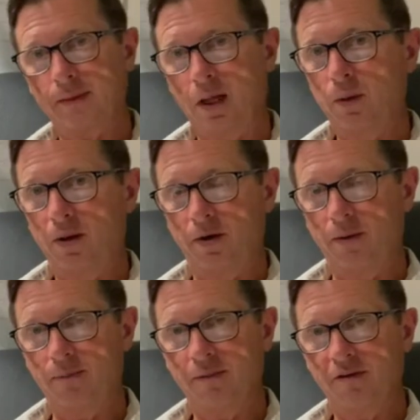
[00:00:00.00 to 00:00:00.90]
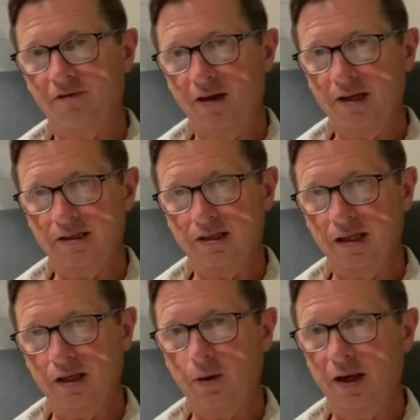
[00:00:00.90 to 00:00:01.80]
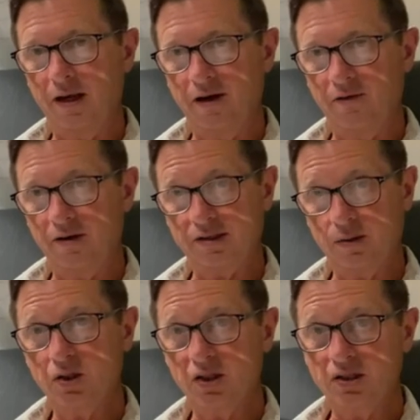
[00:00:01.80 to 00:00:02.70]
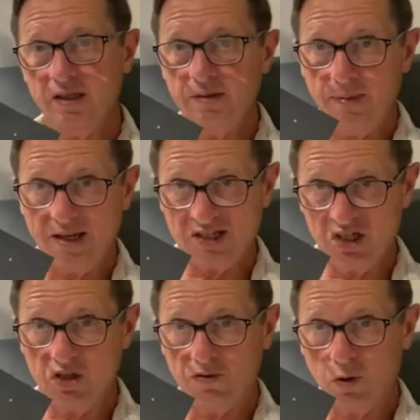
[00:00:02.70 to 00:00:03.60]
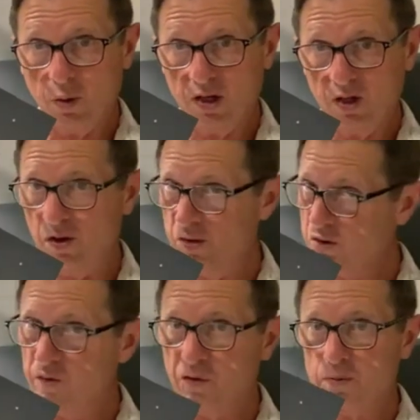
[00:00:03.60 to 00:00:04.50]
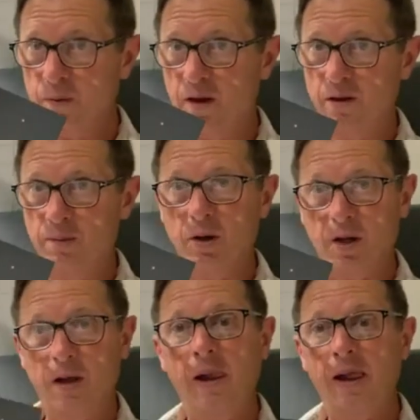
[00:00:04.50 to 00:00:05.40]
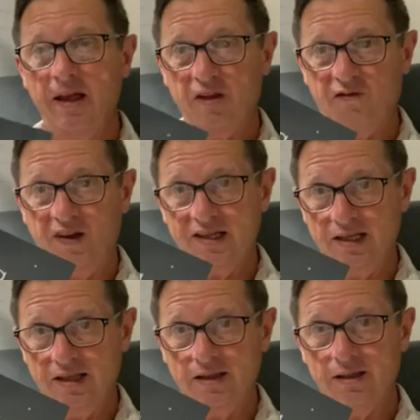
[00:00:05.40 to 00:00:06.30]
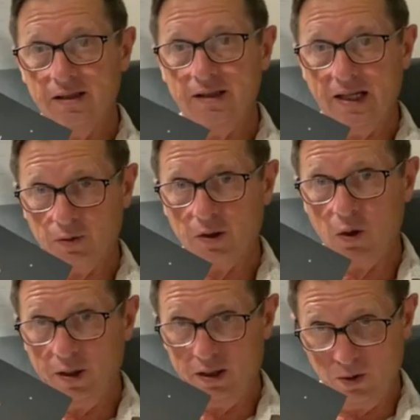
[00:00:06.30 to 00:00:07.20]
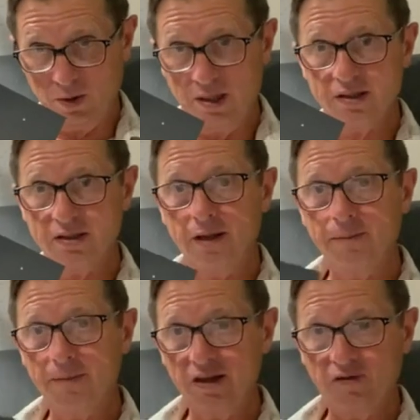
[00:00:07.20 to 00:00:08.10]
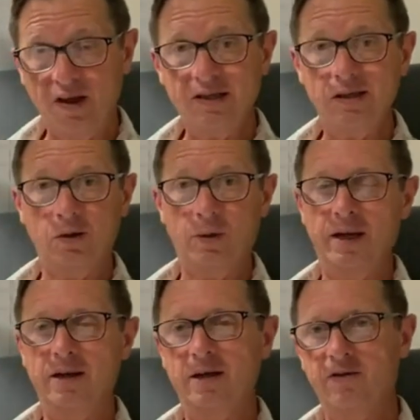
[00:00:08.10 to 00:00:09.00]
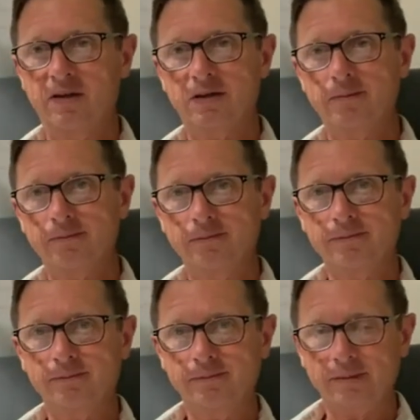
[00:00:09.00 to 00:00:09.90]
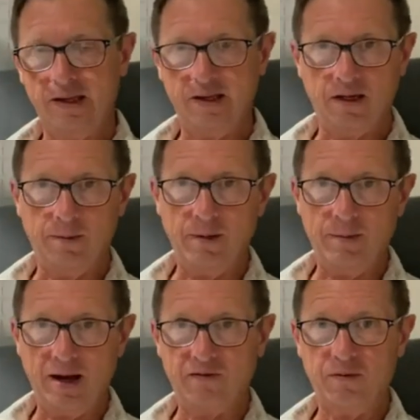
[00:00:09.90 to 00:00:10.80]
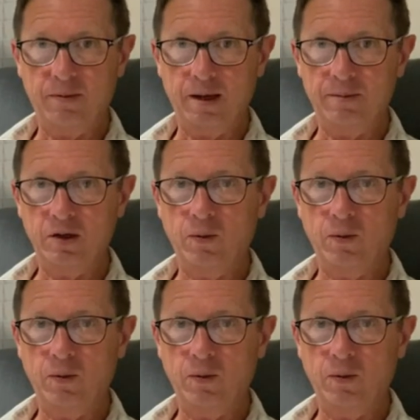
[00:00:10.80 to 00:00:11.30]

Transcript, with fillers: I'd rather face the great indifference, which is the message of going alone. This is the first part of the book, is facing, that's what going alone is, is facing the great indifference and then coming back from the empty